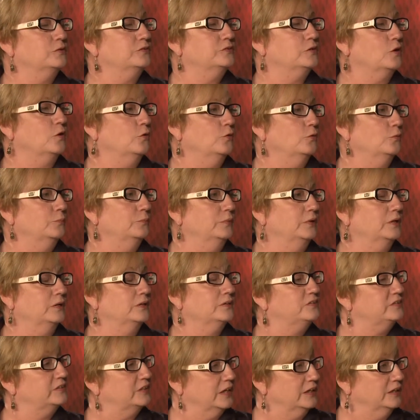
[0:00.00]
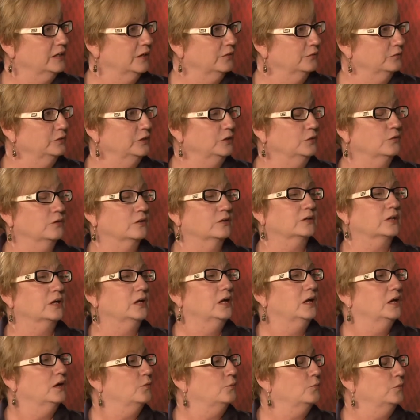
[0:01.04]
to his home on Staten Island, New York,
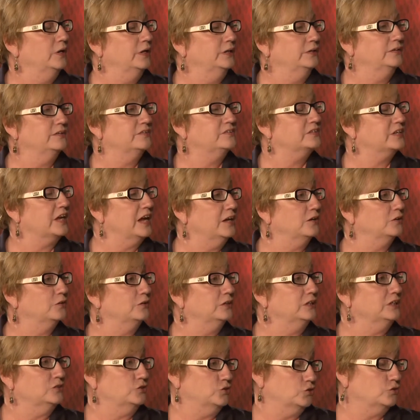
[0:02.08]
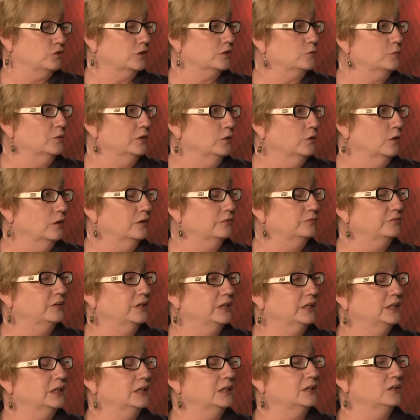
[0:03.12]
when the scanner in his truck went off,
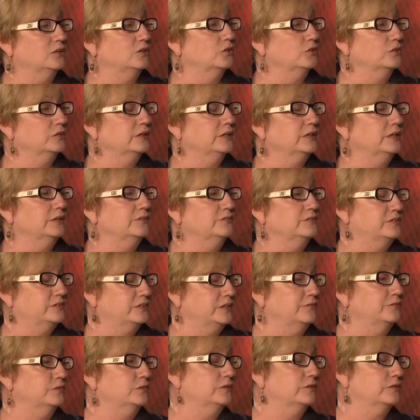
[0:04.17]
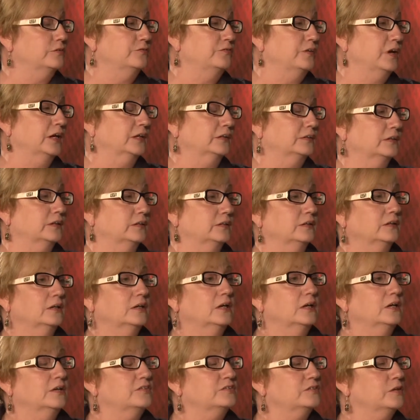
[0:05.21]
and it alerted Stephen to the fact that
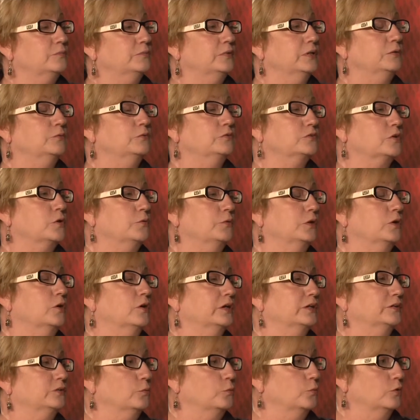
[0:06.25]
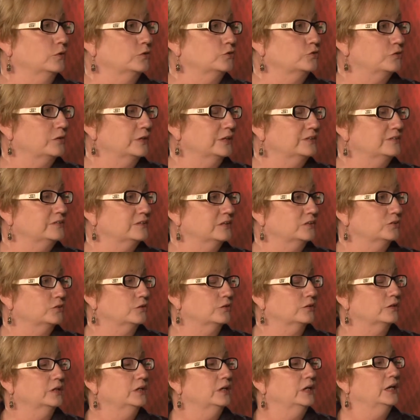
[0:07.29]
something was going on at the World Trade
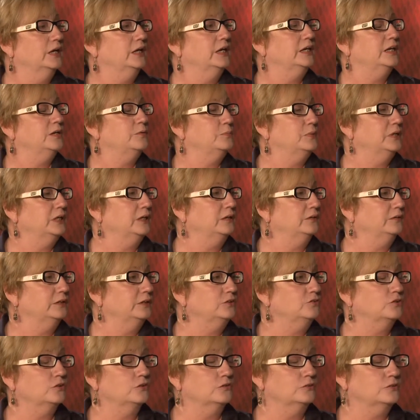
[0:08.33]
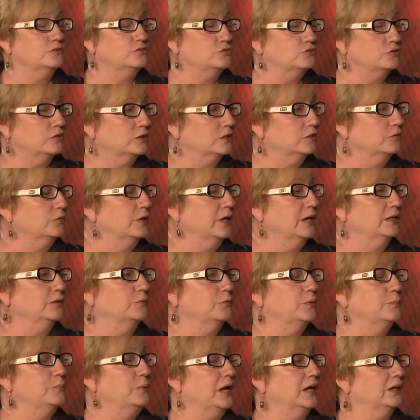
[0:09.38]
Center. He immediately turned his truck around and
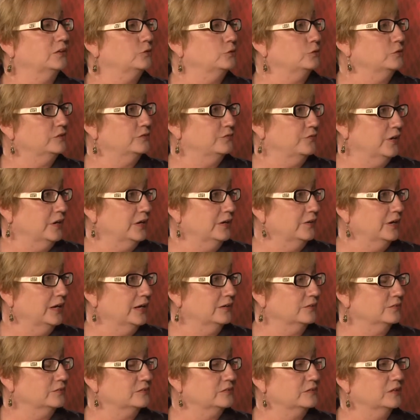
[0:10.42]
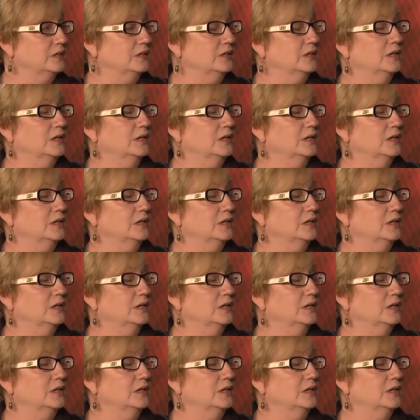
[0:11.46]
went back to his firehouse.